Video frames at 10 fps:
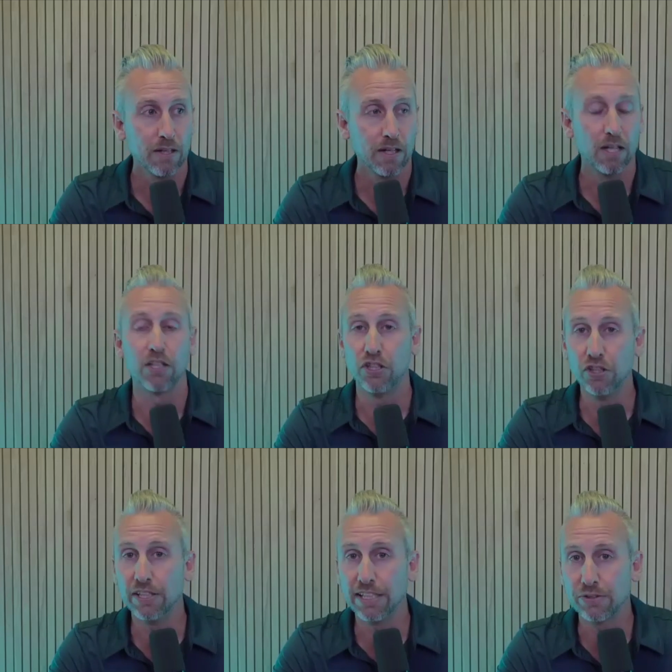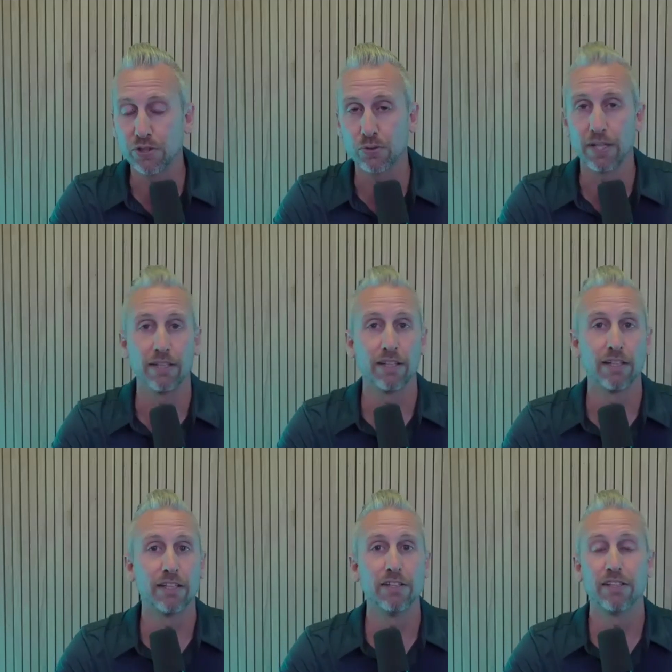a good interest rate,
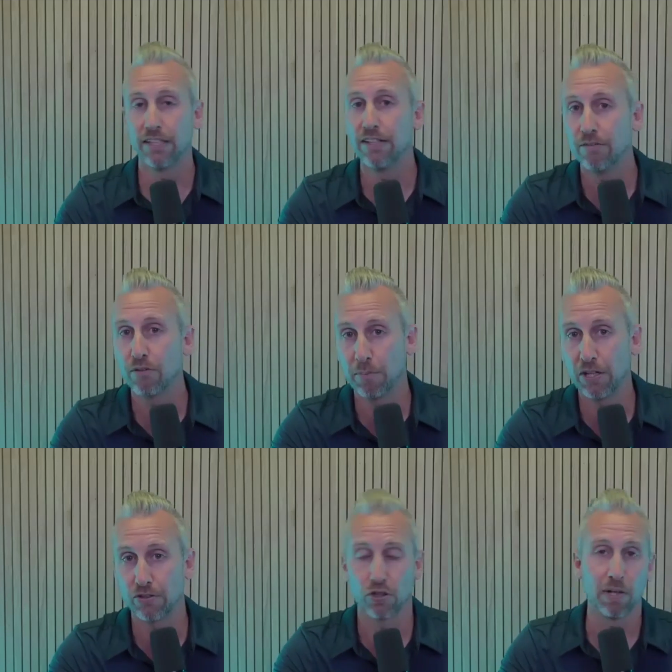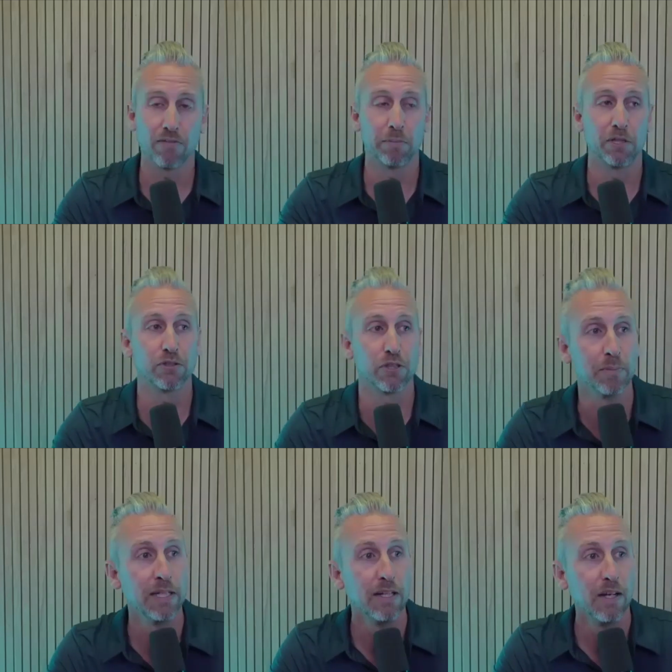from their term, not from your
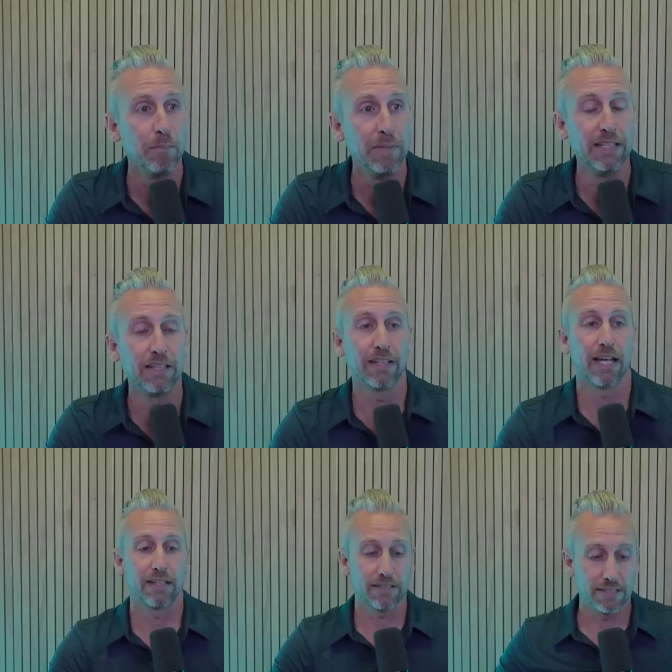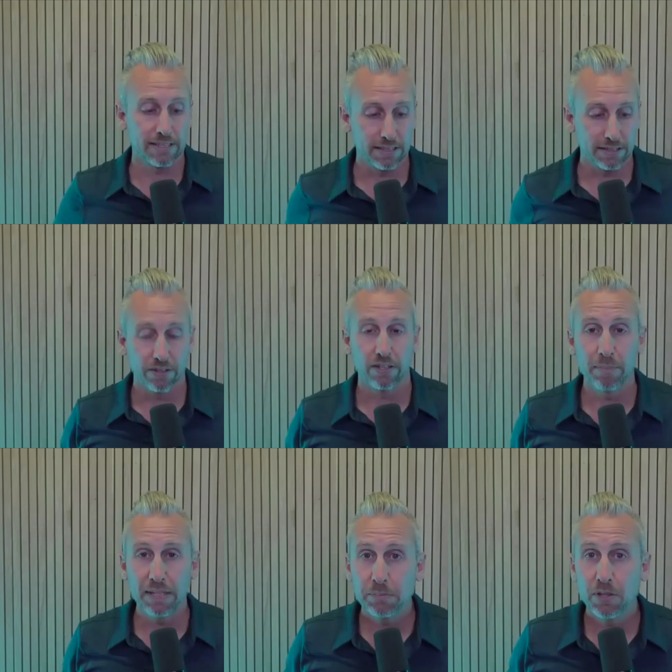term, meaning that they're going to
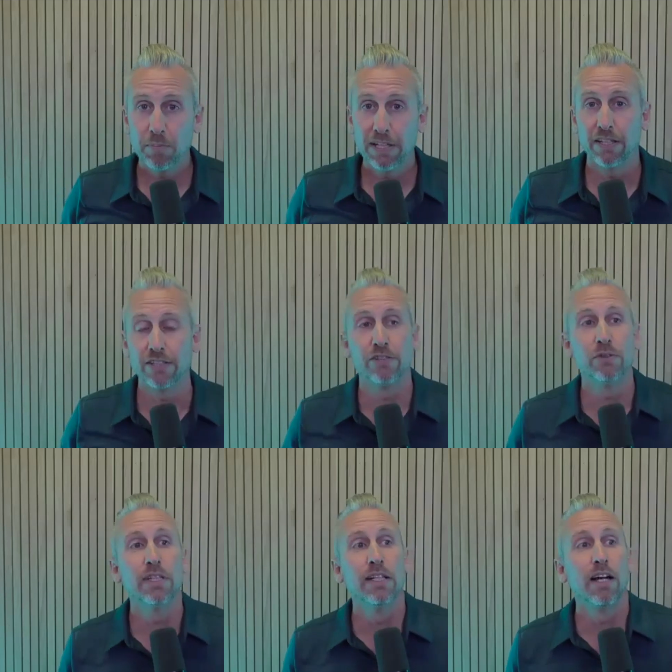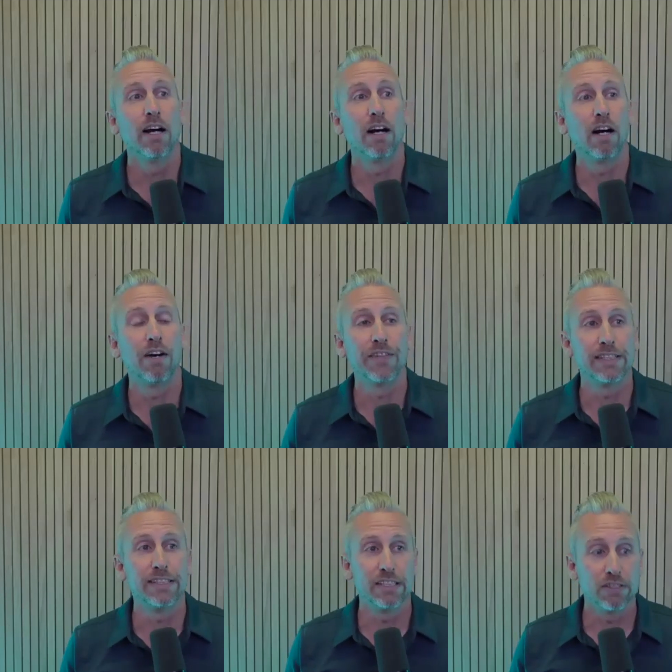make some good money on you on
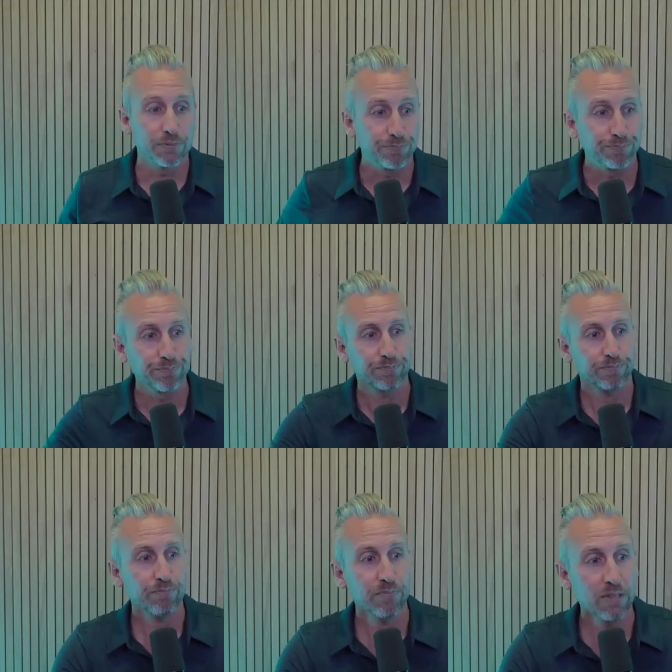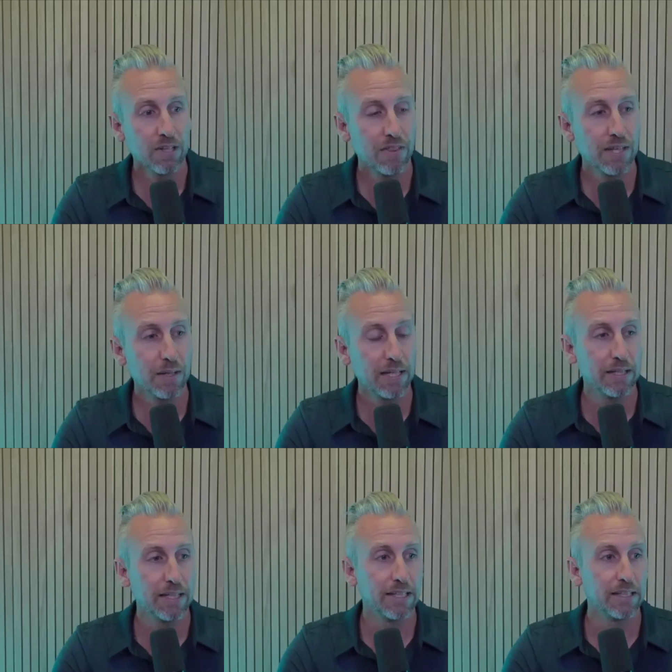this deal.
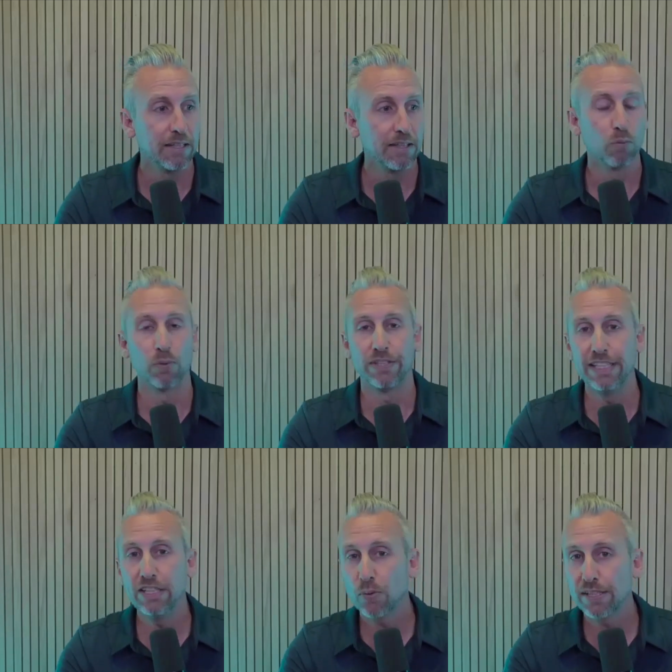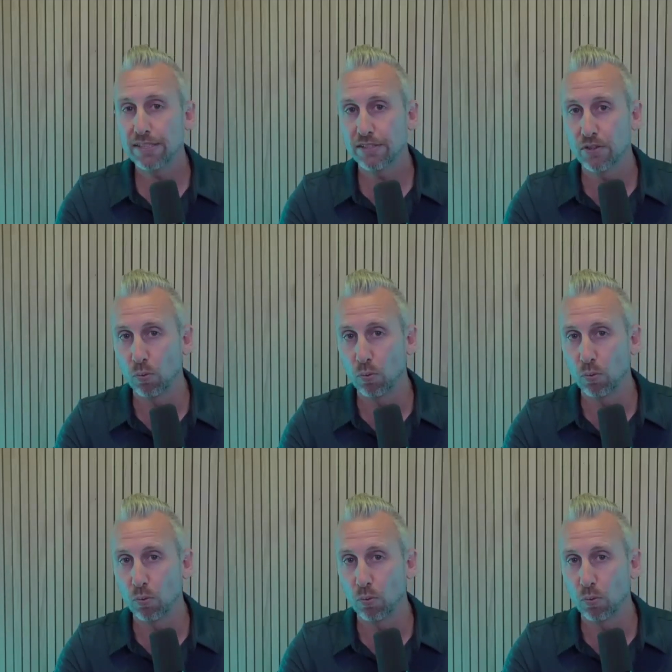It decreases the